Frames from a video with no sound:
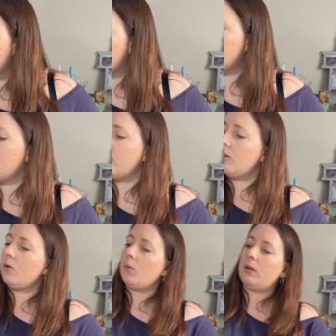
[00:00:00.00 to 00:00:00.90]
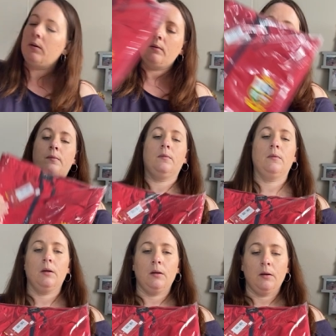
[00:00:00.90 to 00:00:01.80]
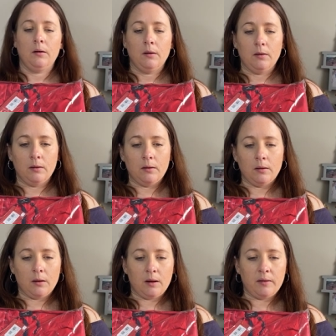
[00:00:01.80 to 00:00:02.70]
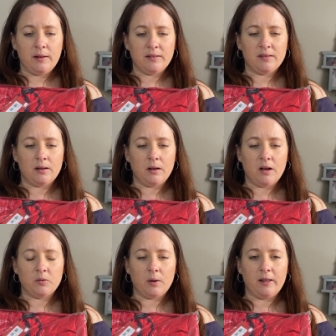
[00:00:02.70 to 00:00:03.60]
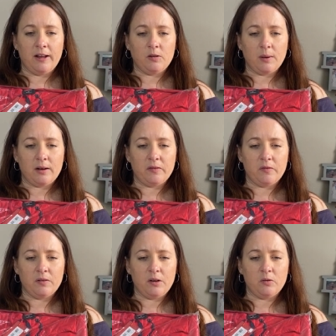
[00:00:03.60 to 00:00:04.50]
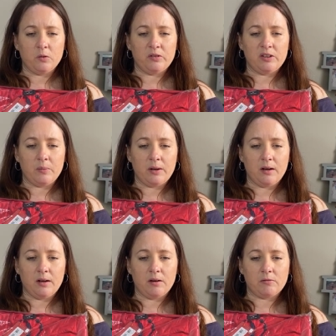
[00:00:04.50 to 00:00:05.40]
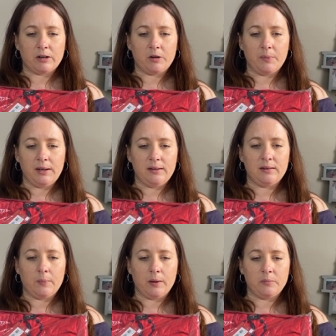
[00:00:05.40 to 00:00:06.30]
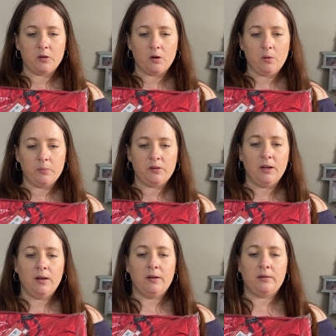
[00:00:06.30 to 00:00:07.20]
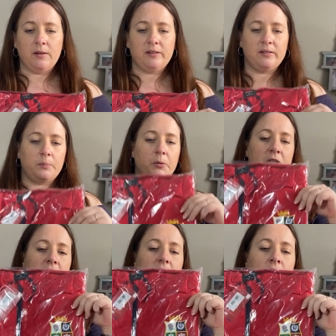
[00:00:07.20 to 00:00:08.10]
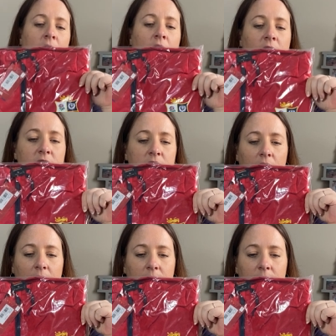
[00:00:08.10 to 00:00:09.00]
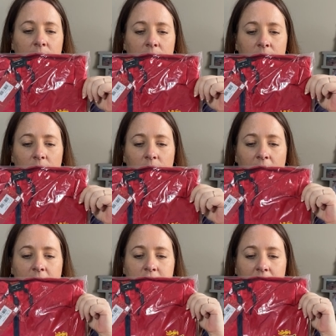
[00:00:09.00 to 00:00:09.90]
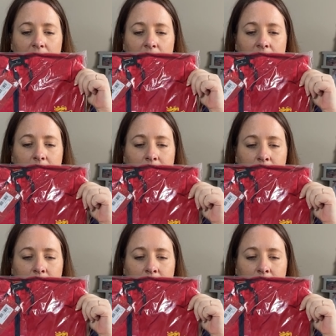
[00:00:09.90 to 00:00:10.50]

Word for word: This one's a good one. Uh, I think this is the last one of these. We had a few sort of similar rugby zip-up tops. So this is a British and Irish Lions rain jacket.